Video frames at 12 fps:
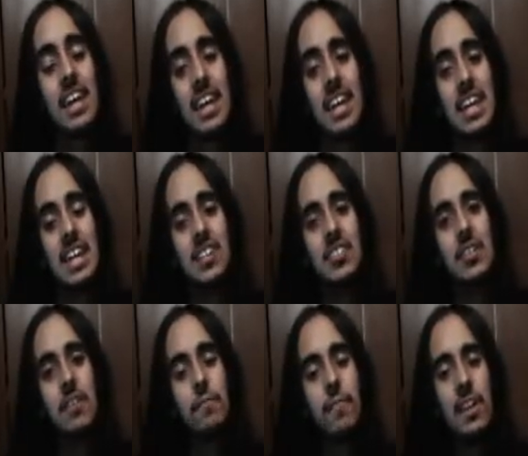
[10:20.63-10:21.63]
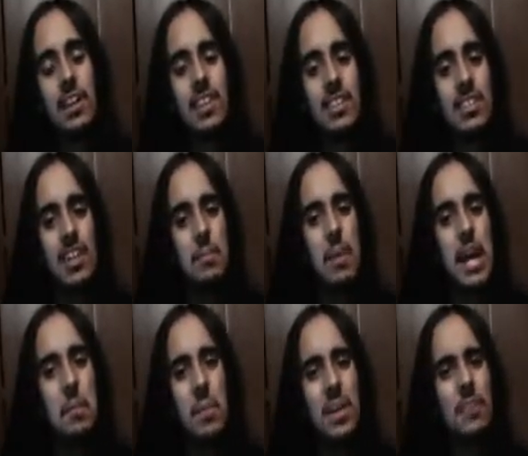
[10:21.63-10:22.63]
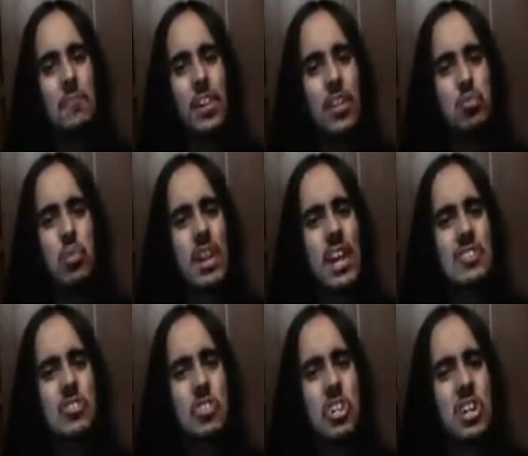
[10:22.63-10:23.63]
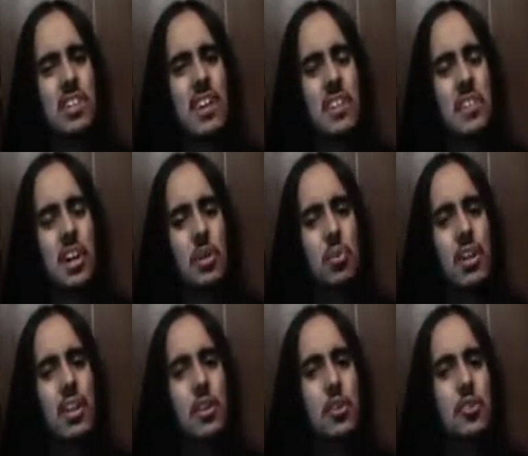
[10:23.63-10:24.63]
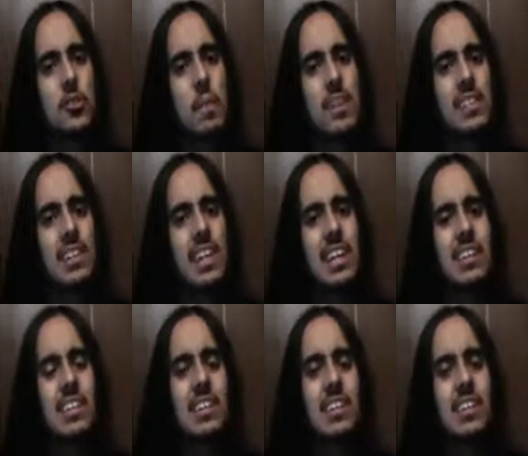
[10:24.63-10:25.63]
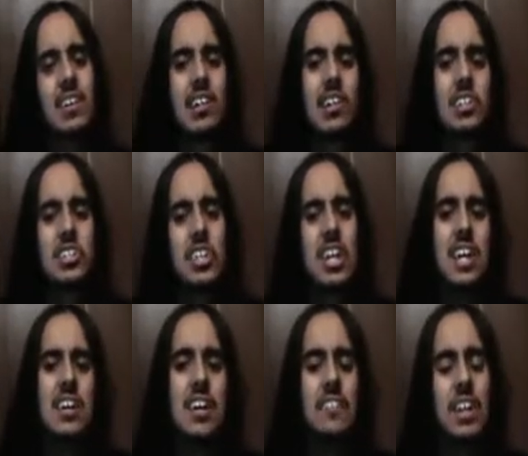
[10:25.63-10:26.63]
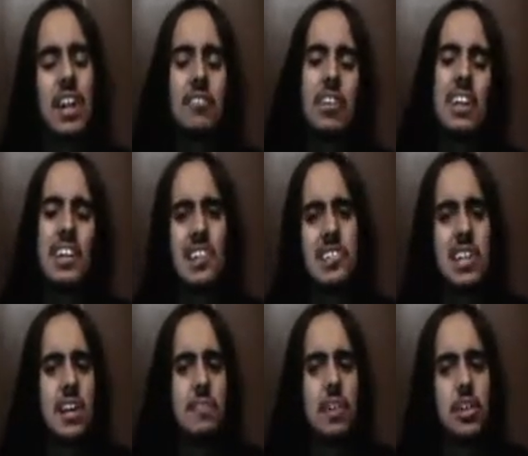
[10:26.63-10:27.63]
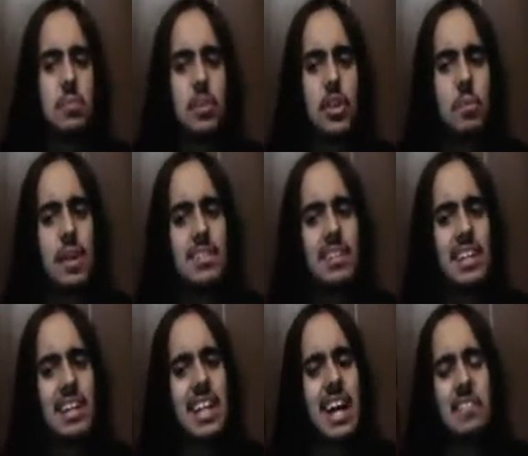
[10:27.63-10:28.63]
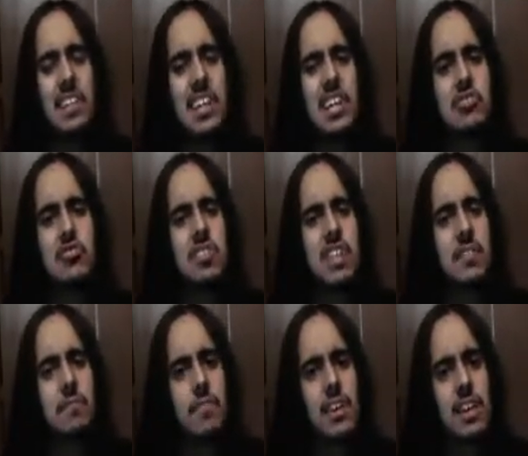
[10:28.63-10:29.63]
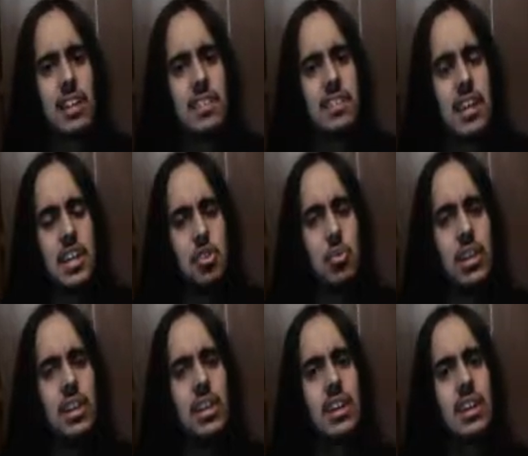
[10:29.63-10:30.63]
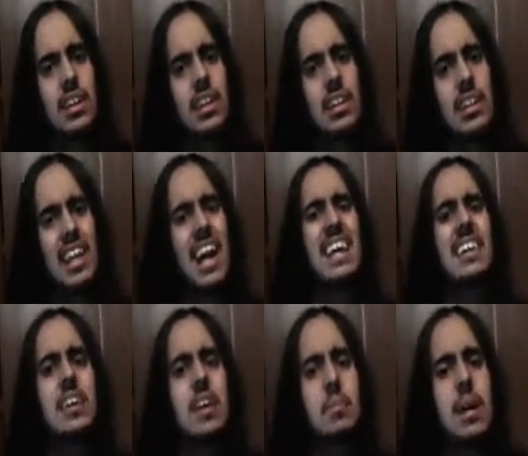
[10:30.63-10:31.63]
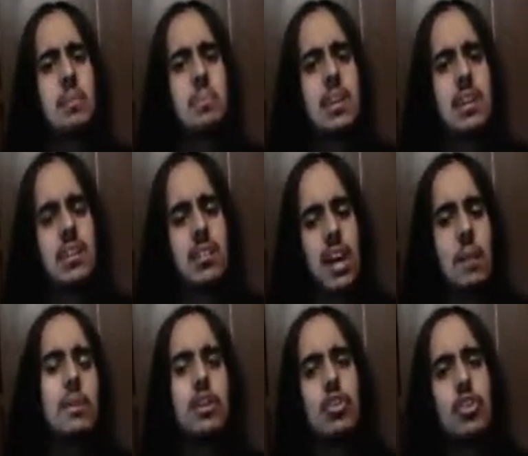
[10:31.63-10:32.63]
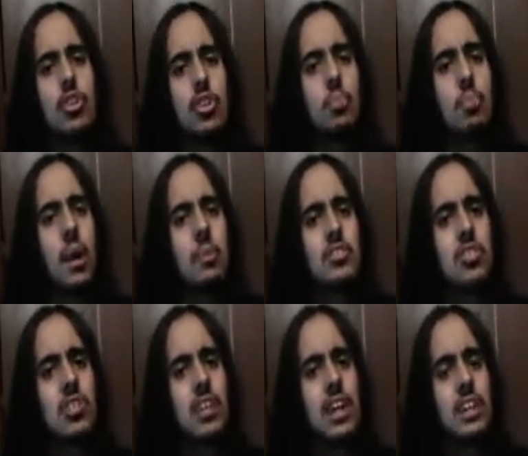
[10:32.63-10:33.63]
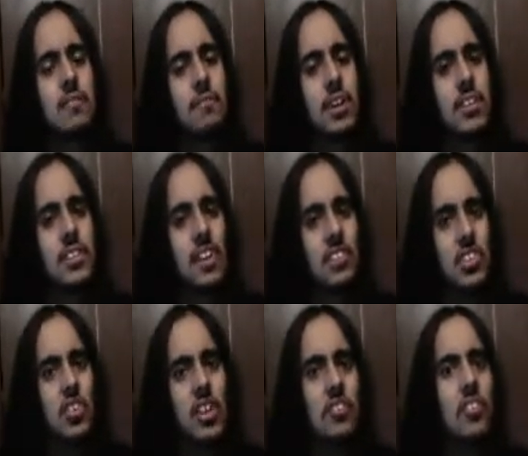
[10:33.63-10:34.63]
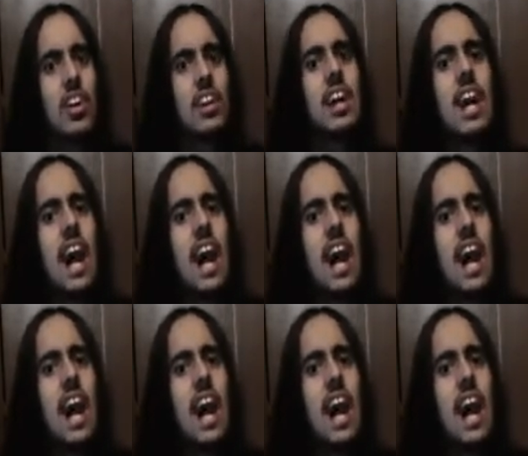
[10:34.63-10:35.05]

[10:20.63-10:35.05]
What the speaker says: And the villains, in my opinion, the villains weren't as good as I thought they were. They're just basically cliche. I mean, not really cliche villains, but they're basically not really interesting villains that you would like, in my opinion. I mean, you probably still like the villains. I mean, don't get me wrong.